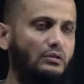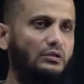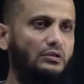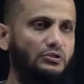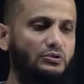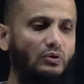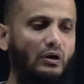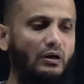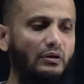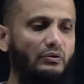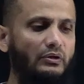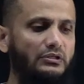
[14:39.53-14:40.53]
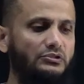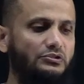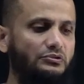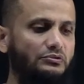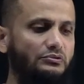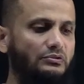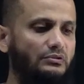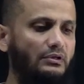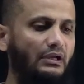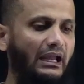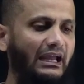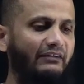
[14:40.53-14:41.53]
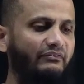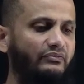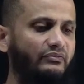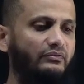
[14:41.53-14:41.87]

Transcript: you are going to have